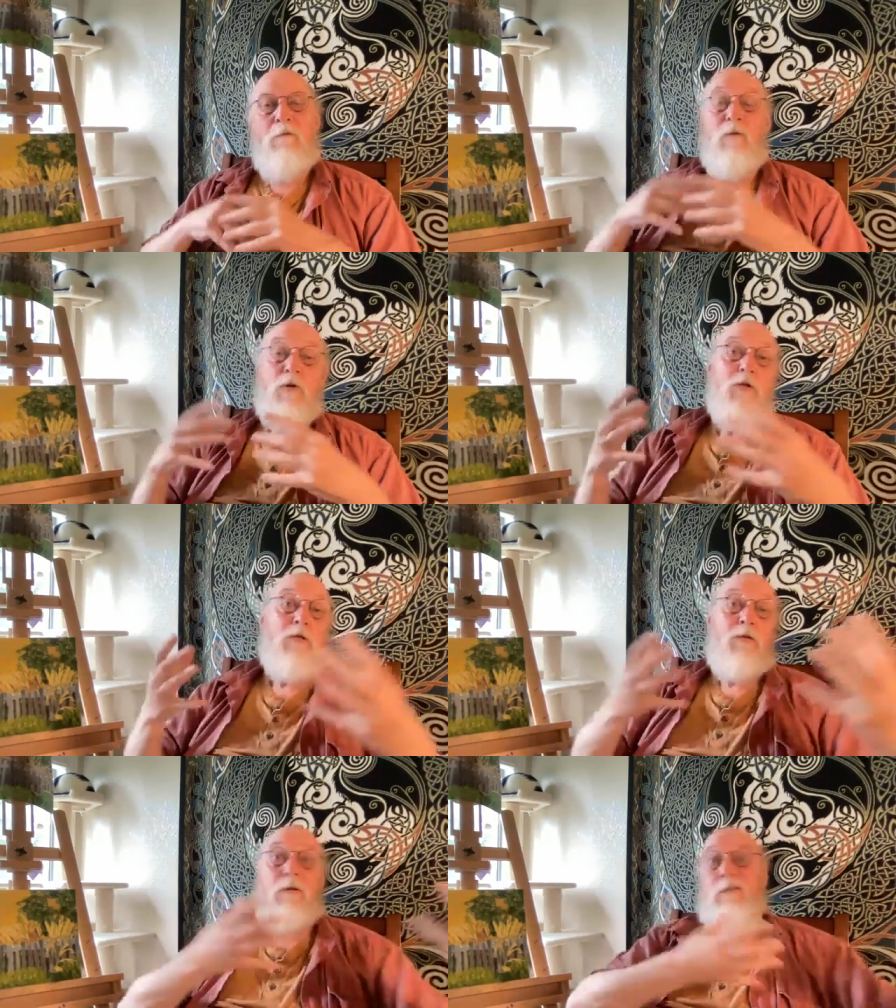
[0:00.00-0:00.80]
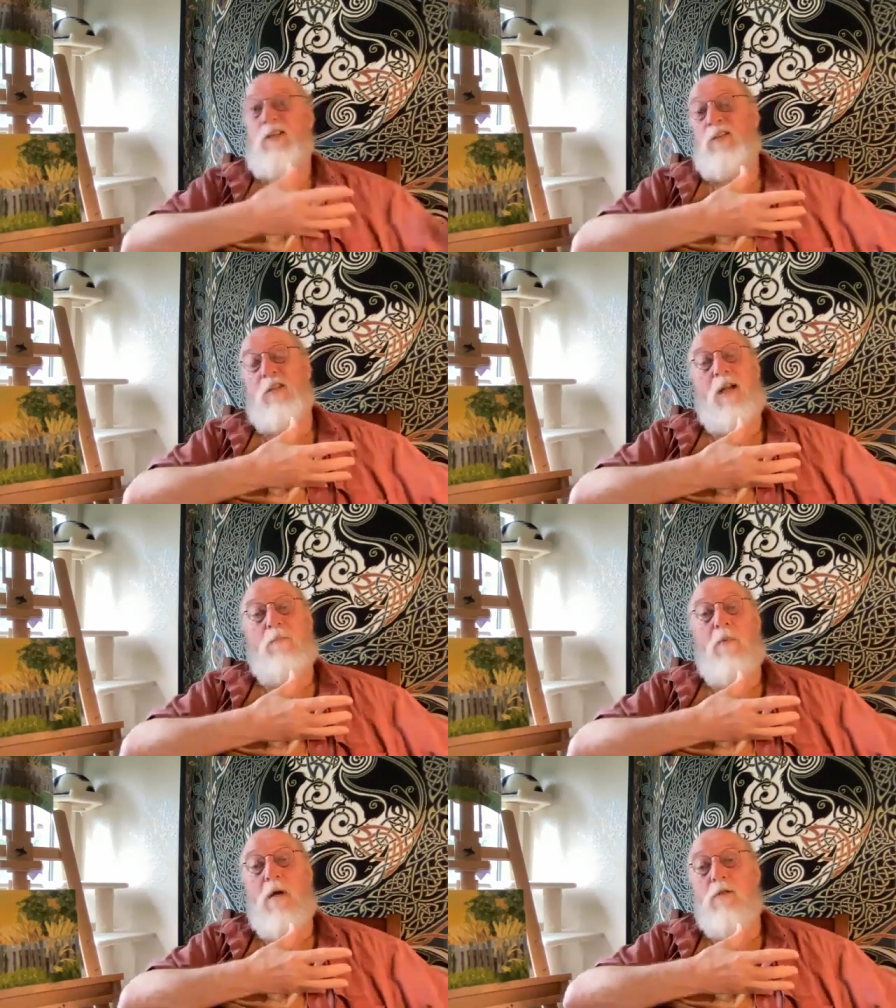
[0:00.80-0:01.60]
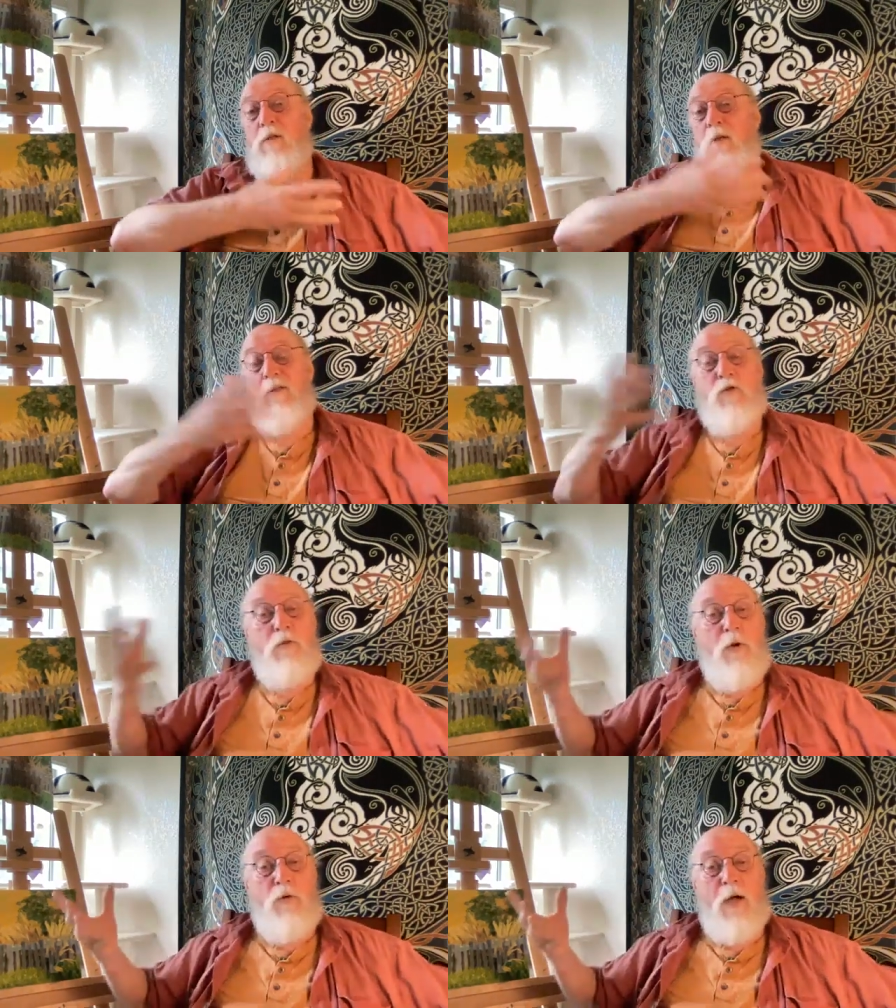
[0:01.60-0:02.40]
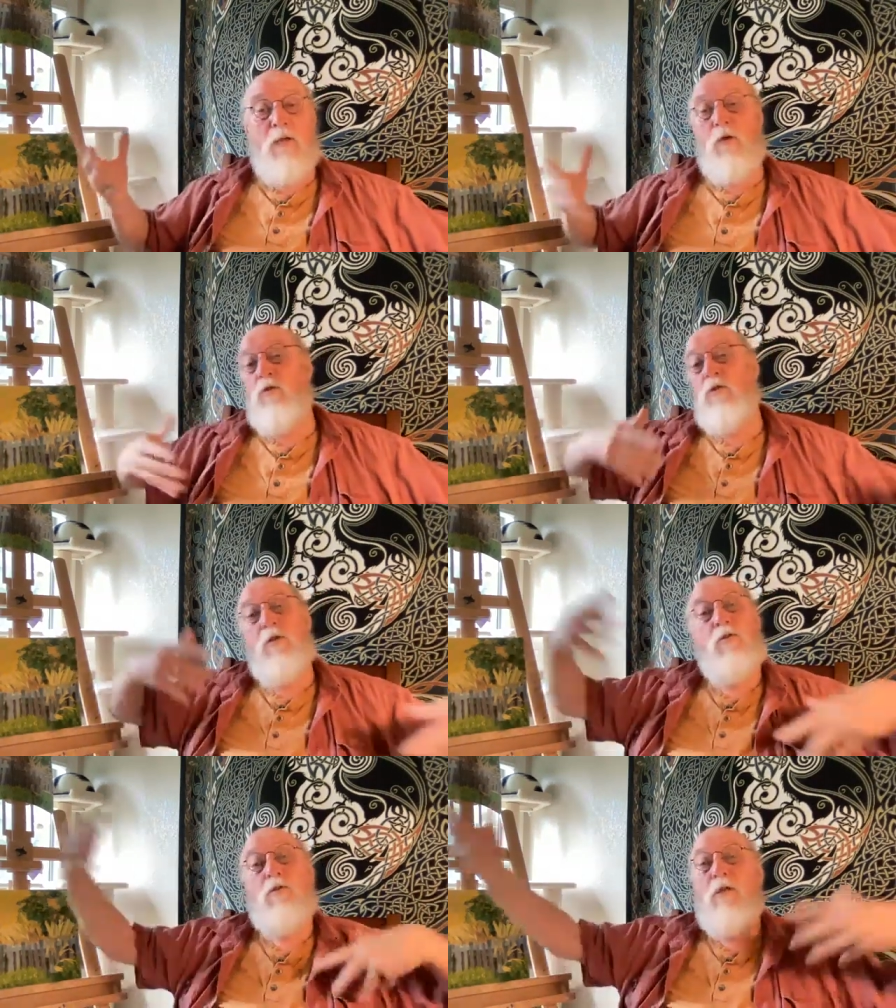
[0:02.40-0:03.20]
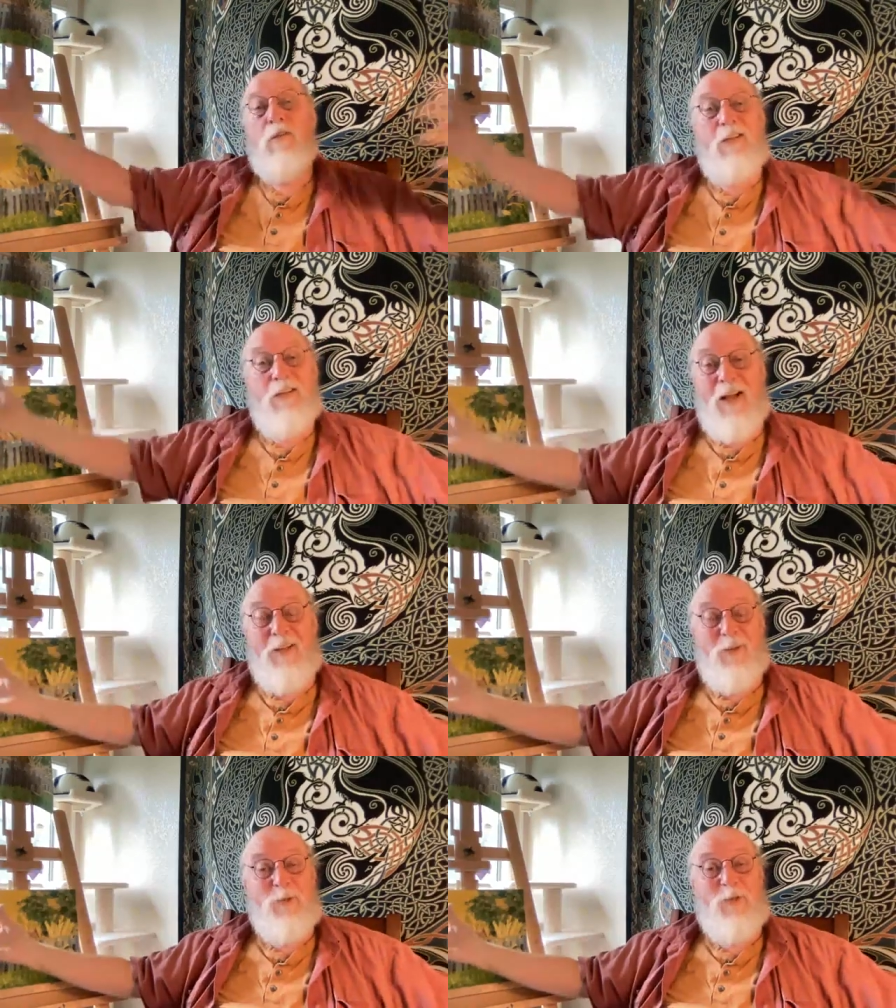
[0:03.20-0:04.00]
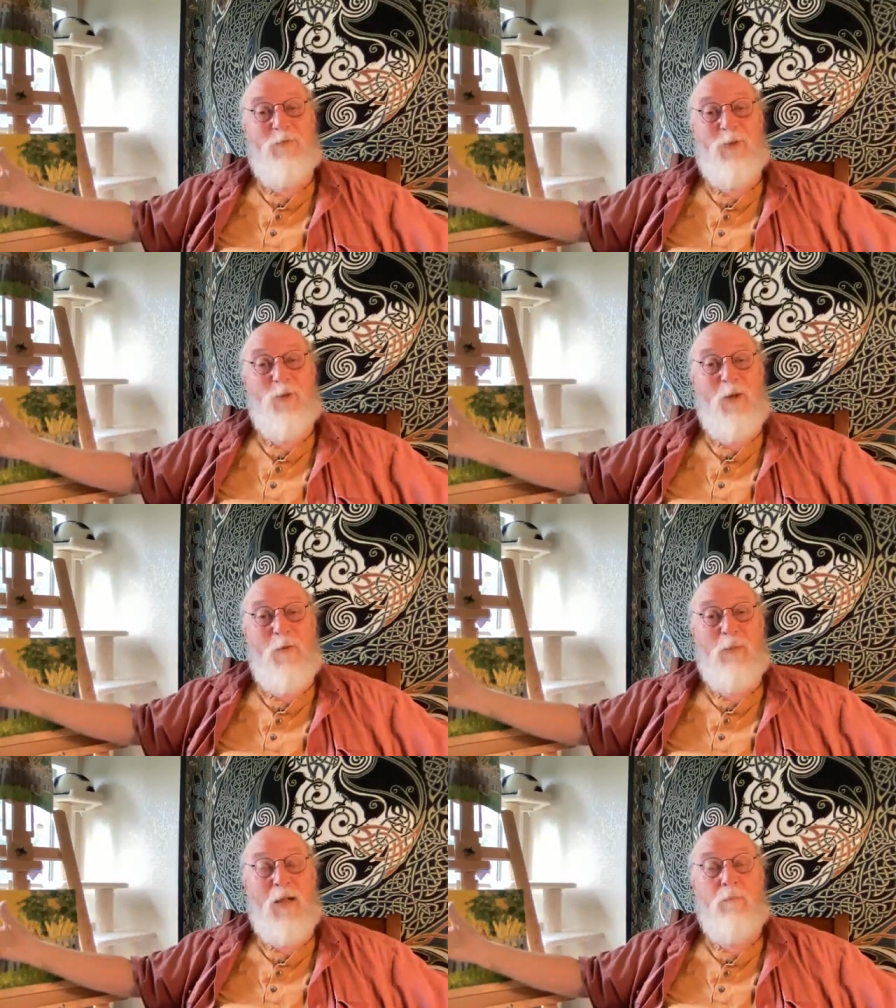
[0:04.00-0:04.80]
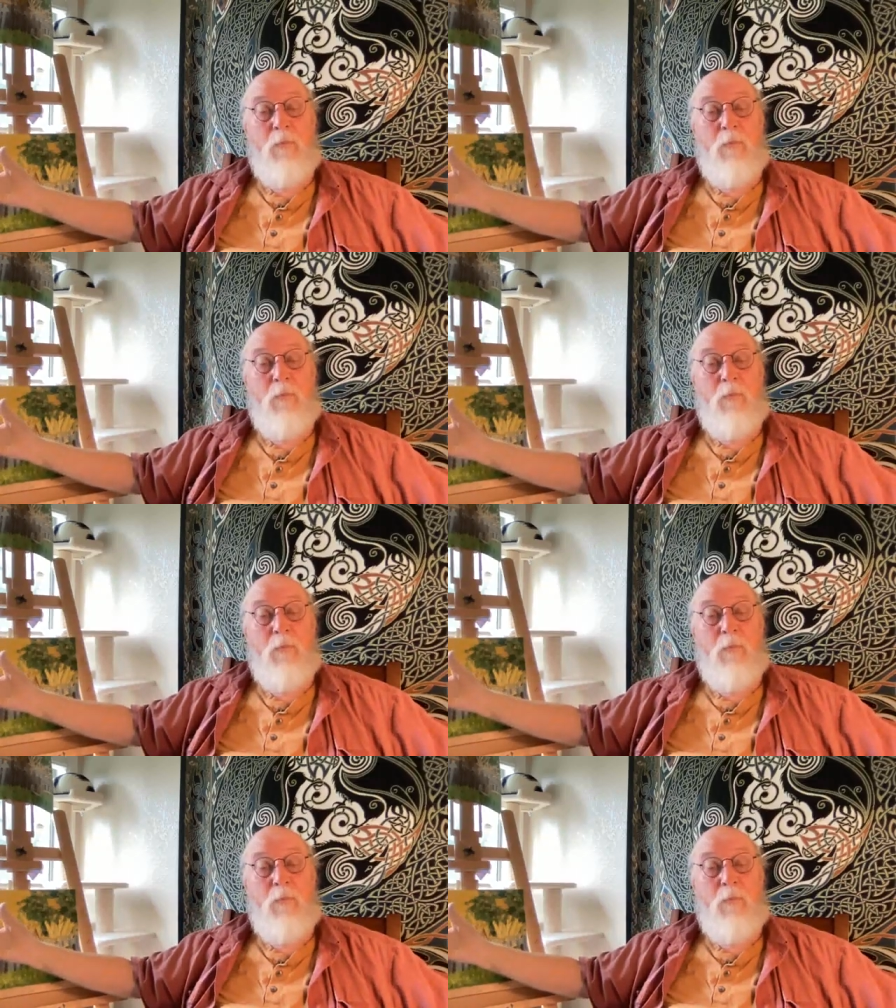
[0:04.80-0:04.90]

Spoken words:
Versus 6 to 9 months, that gives you no diagnosis, and you still need a diagnosis for the treatment plan.